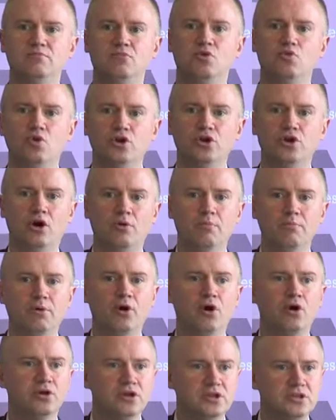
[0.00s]
were not
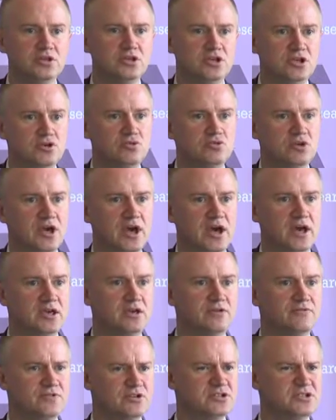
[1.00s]
born in the UK,
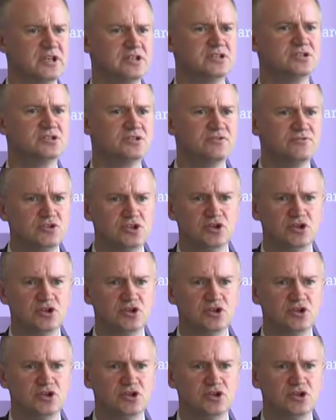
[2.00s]
of a sense of,